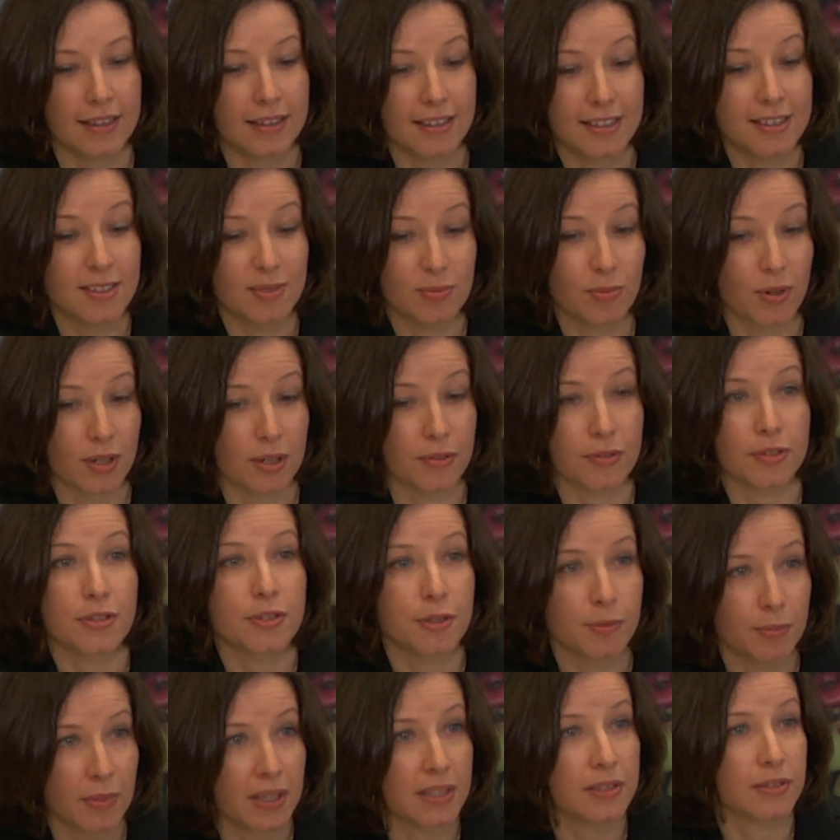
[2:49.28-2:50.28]
is one of the
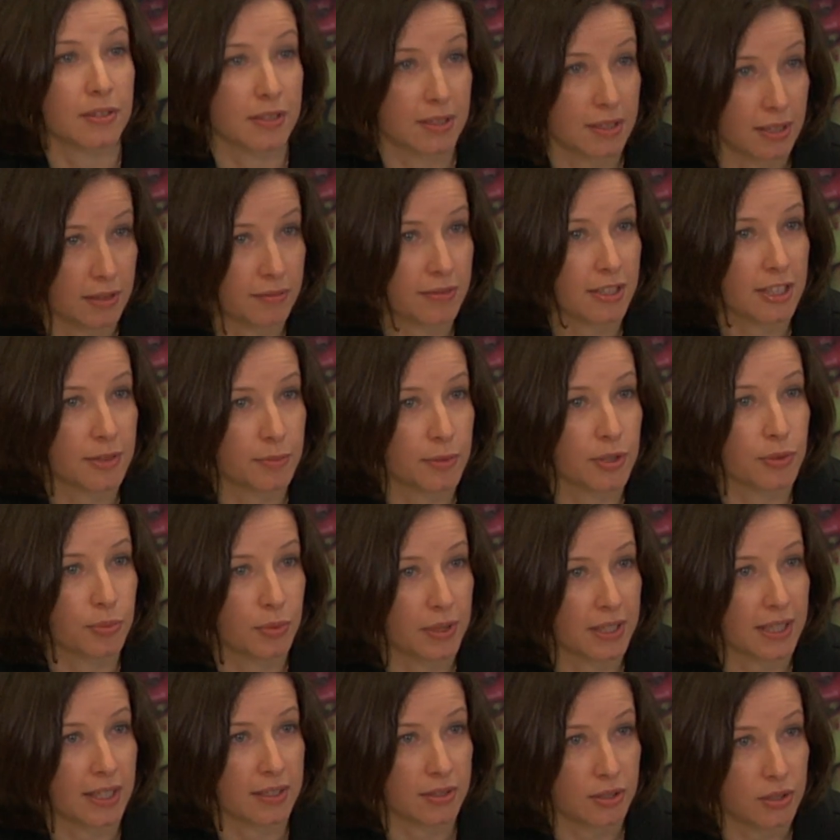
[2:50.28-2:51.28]
smartest investments
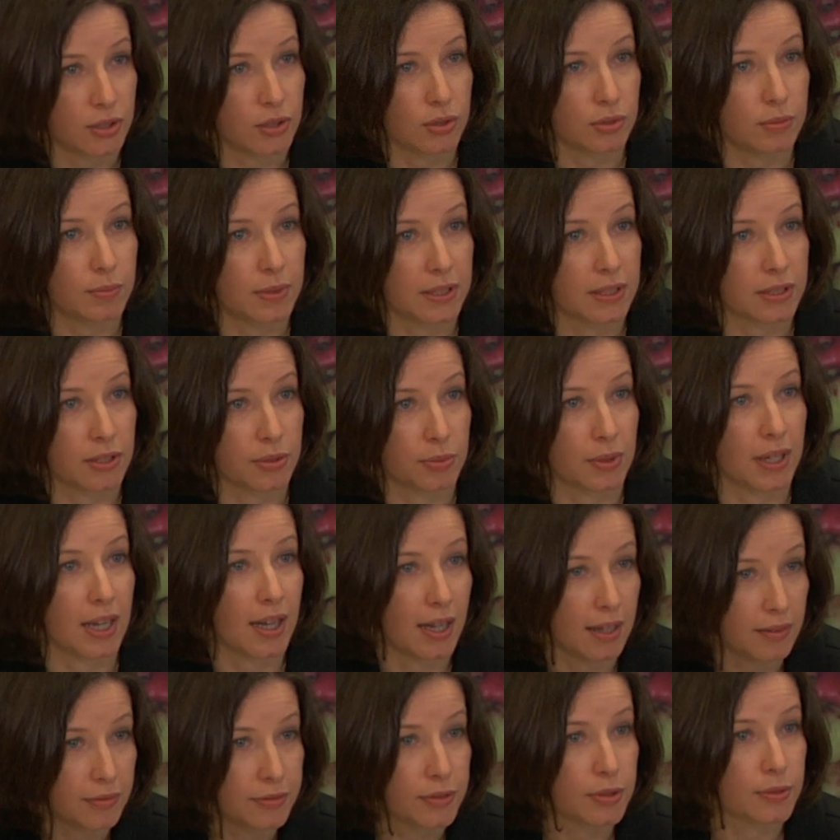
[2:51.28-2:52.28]
we can do, because we
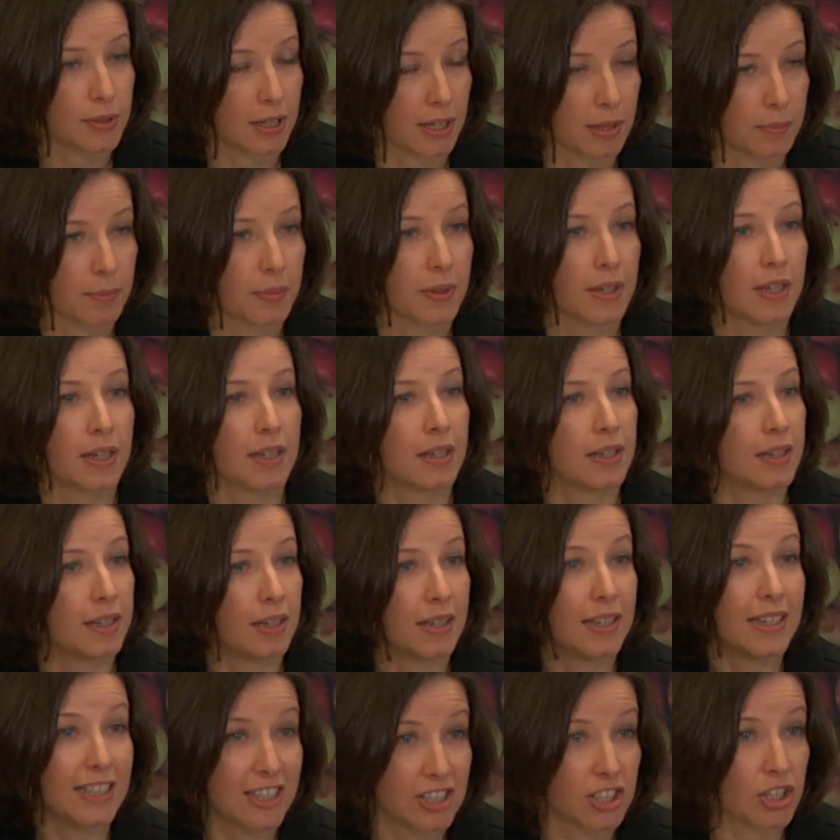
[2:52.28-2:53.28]
have to help
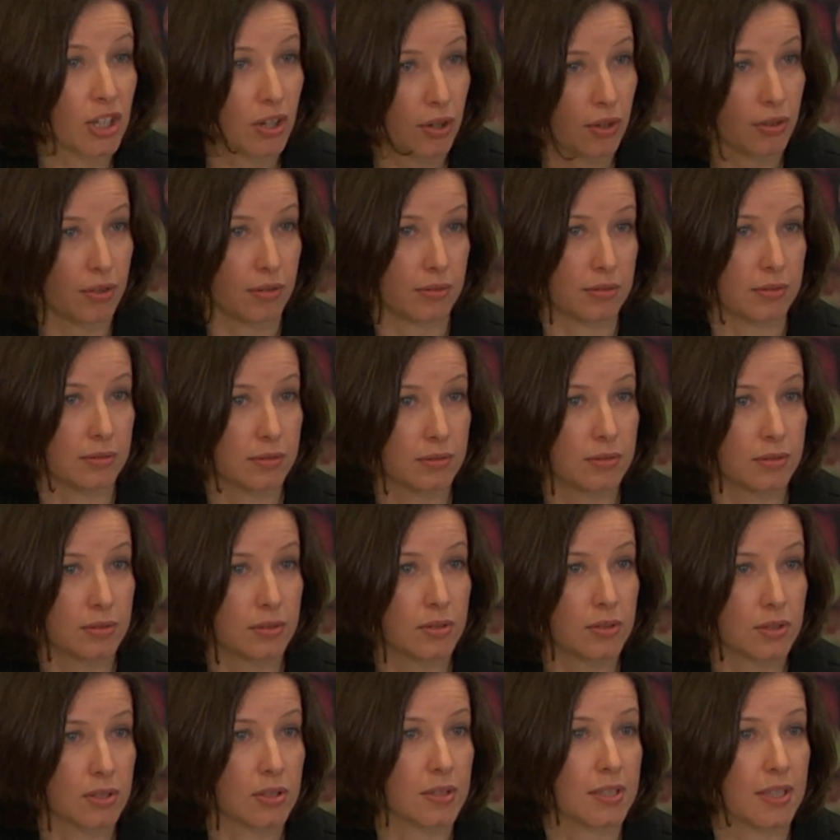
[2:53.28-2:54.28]
each other
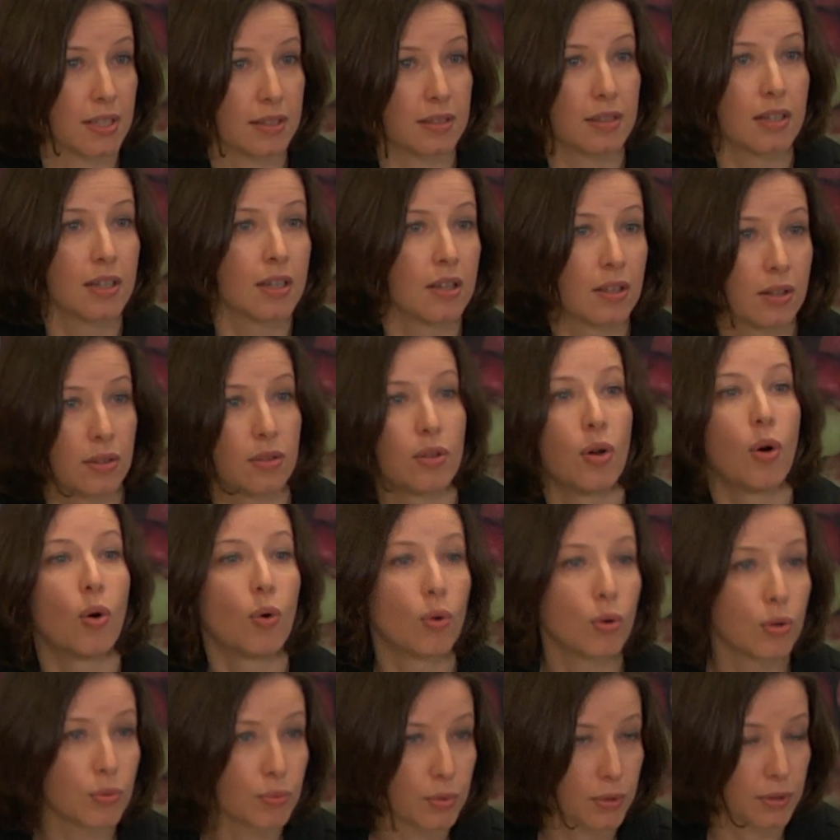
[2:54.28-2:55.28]
so that the
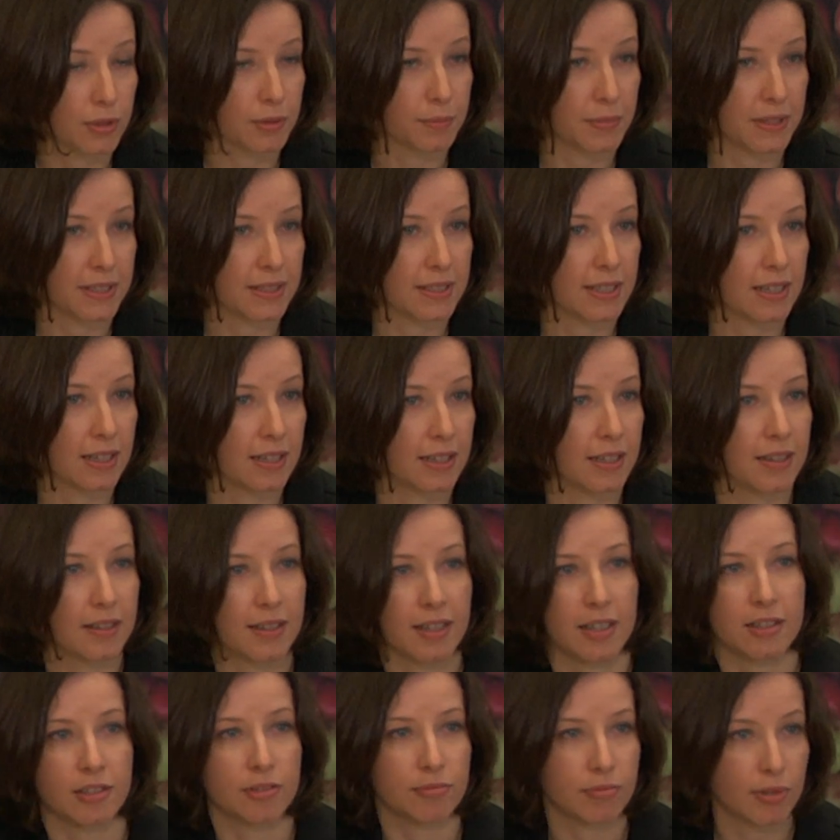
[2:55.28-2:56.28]
whole world basically
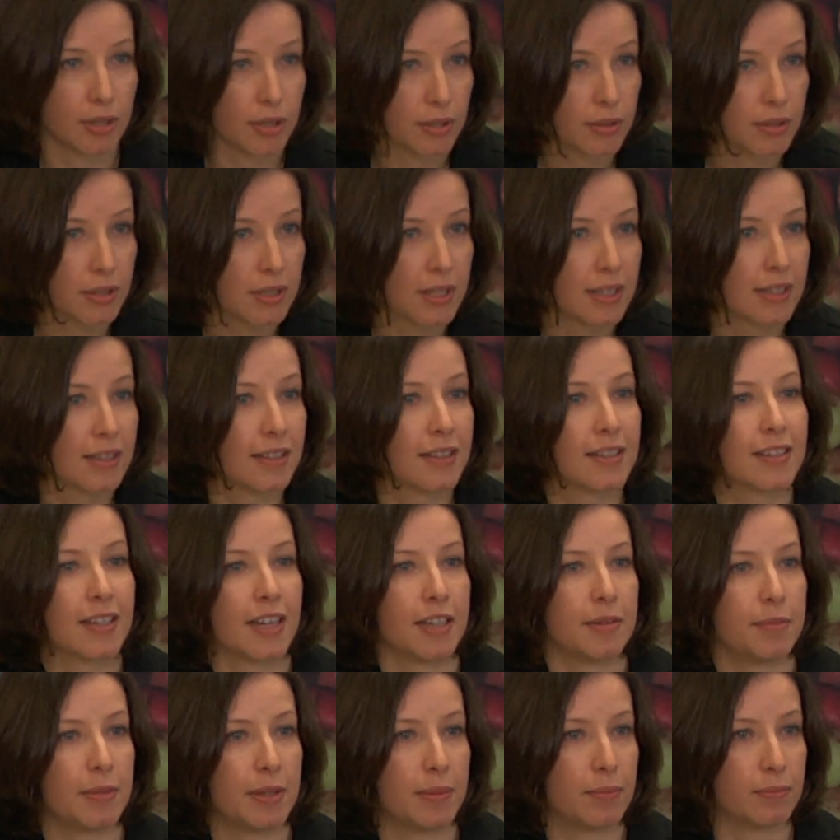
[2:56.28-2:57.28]
can grow,
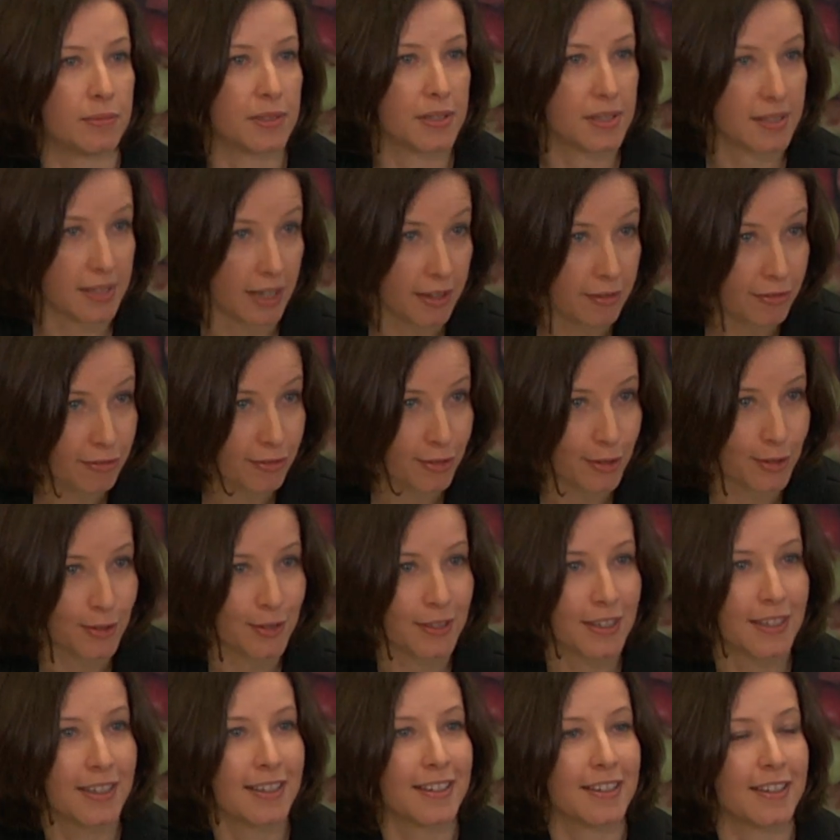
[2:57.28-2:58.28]
can be
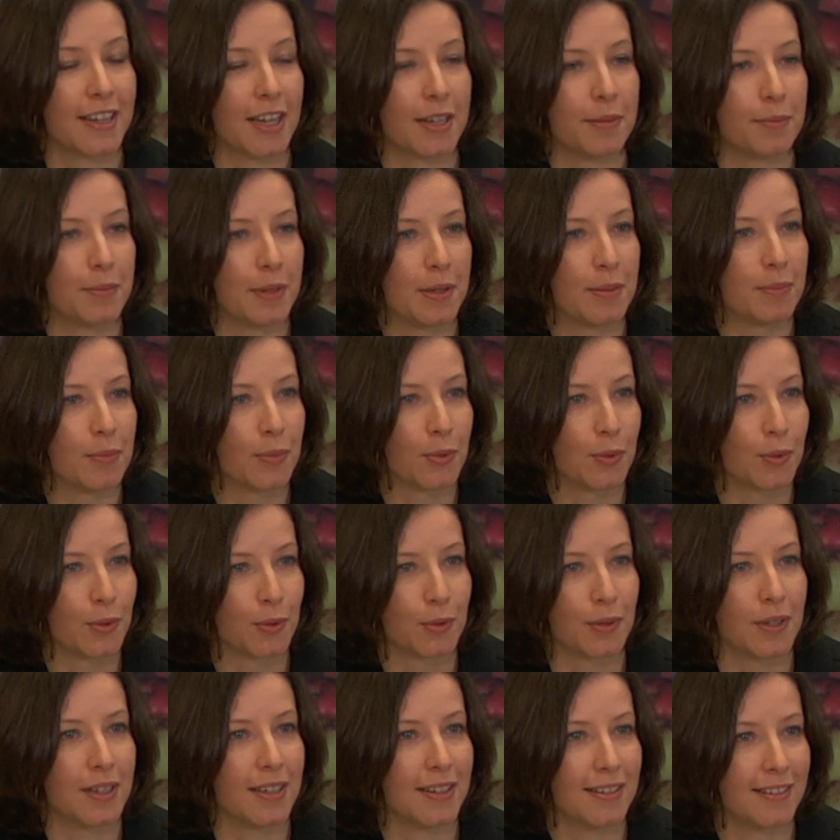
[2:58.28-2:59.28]
safer, can be
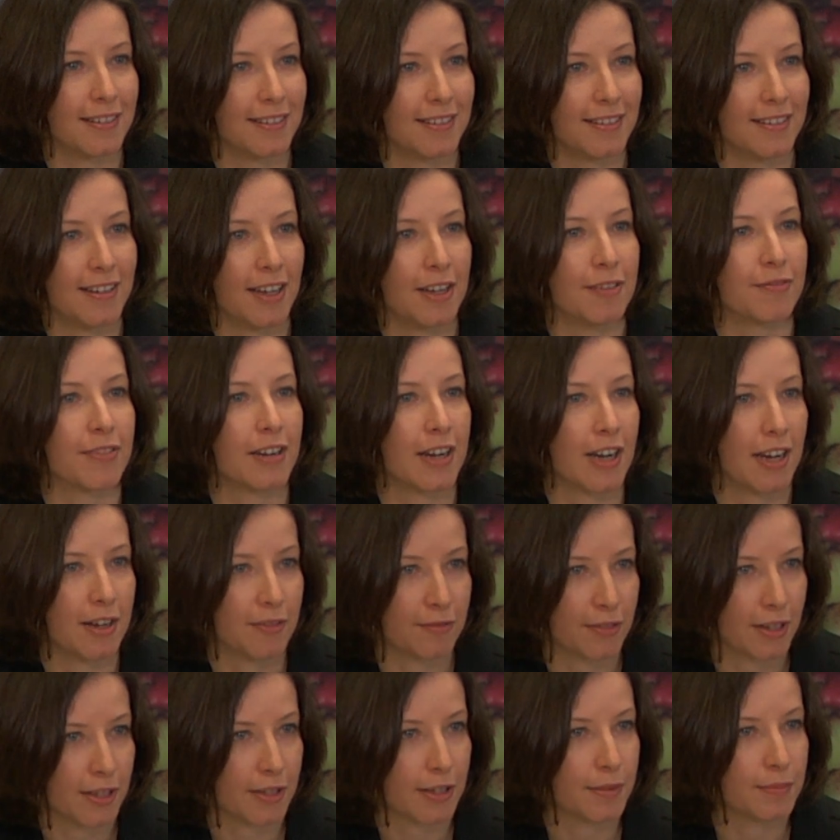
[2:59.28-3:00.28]
more
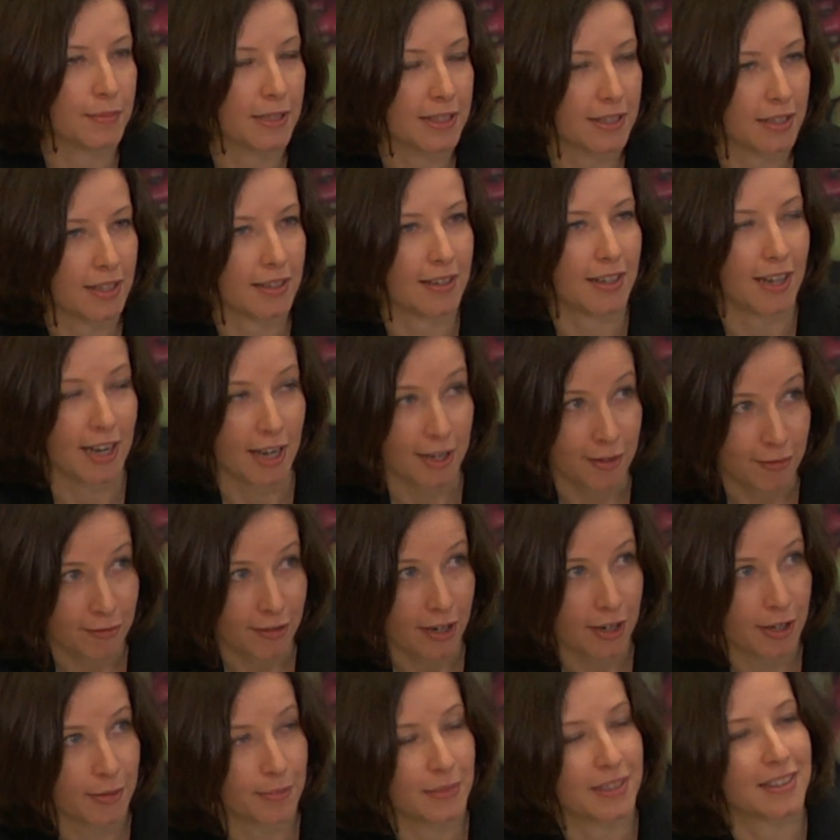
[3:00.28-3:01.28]

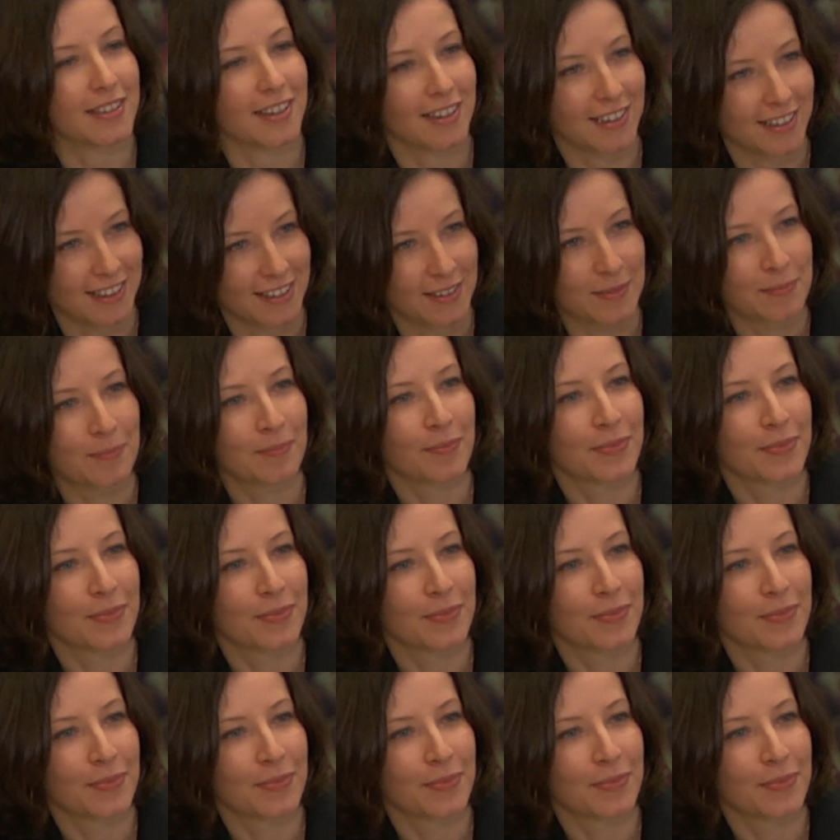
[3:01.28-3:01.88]
environmentally